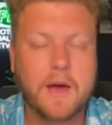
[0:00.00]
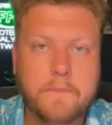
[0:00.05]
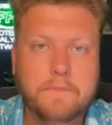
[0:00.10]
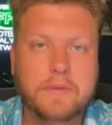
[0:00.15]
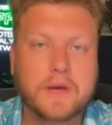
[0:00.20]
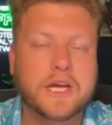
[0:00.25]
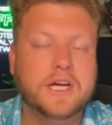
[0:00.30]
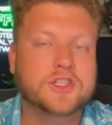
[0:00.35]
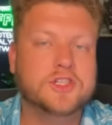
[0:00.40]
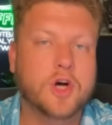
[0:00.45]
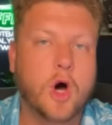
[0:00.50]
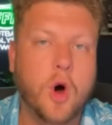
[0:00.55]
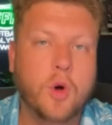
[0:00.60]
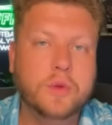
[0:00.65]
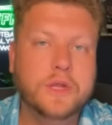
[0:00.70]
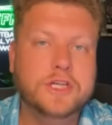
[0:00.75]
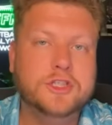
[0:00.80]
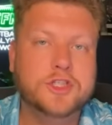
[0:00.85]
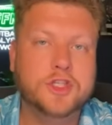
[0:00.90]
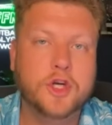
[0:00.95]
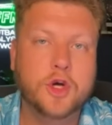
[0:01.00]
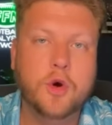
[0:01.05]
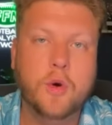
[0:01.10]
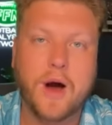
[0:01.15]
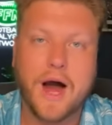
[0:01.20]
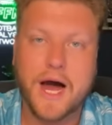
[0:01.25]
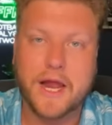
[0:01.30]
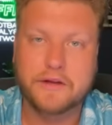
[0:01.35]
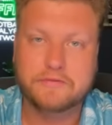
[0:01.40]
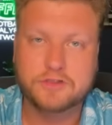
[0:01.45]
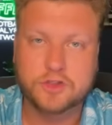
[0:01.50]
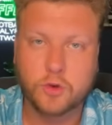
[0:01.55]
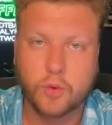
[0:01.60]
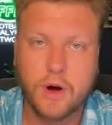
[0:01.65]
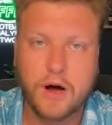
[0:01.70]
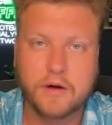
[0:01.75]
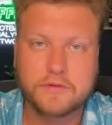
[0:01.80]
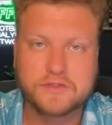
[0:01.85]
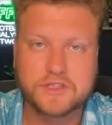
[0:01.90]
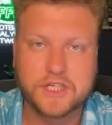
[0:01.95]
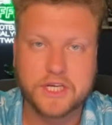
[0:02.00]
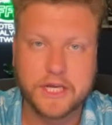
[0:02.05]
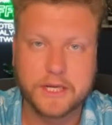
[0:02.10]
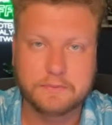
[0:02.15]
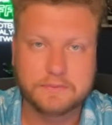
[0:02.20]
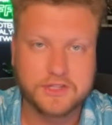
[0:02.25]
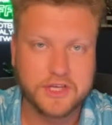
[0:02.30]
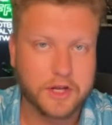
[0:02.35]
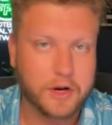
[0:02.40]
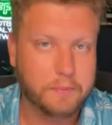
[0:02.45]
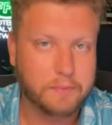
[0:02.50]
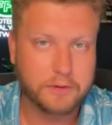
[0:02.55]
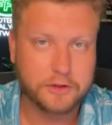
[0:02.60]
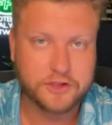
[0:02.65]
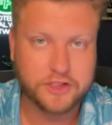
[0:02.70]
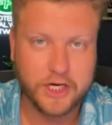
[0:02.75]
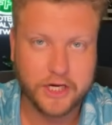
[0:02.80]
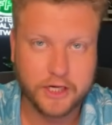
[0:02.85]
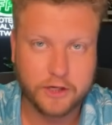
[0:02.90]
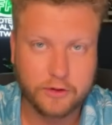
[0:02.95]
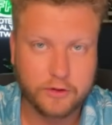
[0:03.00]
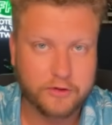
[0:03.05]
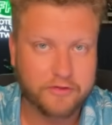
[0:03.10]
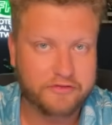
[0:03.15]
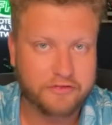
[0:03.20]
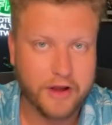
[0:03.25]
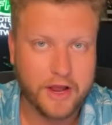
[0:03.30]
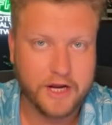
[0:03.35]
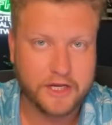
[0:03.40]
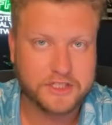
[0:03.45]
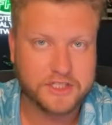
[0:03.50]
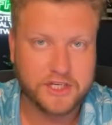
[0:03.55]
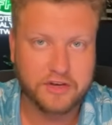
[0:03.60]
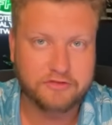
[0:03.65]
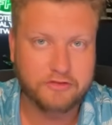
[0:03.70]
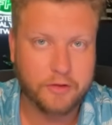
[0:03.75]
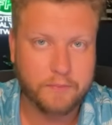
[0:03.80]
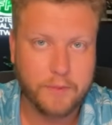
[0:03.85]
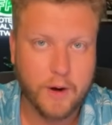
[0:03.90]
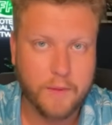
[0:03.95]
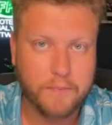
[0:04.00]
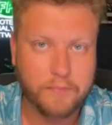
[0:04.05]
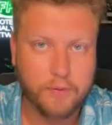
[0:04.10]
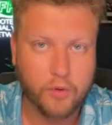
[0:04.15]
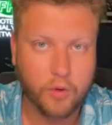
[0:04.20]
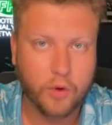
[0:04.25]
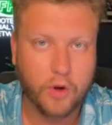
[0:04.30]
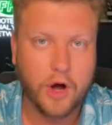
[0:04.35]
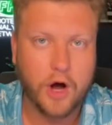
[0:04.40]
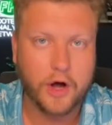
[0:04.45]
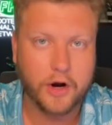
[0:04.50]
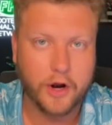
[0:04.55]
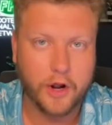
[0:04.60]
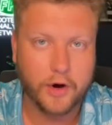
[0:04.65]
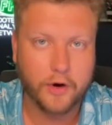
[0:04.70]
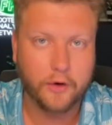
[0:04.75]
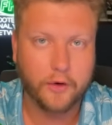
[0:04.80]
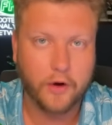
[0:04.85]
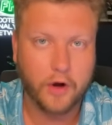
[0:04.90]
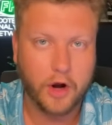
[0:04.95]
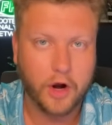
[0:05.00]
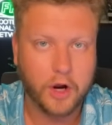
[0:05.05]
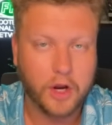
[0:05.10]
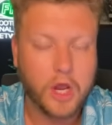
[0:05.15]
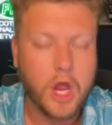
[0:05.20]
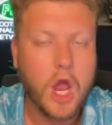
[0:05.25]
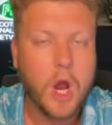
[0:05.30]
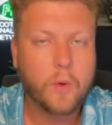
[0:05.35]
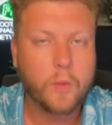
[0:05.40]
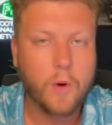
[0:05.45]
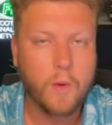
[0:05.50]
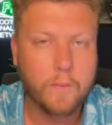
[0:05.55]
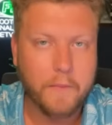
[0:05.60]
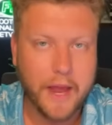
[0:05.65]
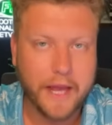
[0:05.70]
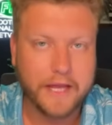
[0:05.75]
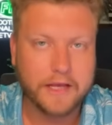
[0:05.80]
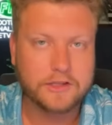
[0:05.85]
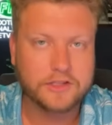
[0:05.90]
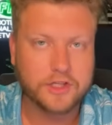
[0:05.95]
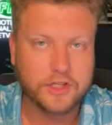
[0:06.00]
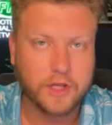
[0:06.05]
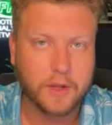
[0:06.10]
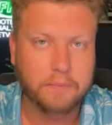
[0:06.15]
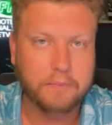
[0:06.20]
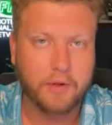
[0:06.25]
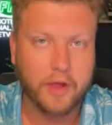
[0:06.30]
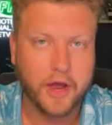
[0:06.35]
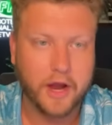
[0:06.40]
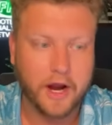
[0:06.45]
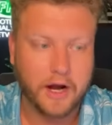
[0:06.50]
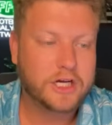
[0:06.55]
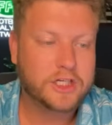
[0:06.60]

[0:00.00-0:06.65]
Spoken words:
because only 2 out of 12 teams in a particular fantasy football pool on Underdog will make it to the playoffs.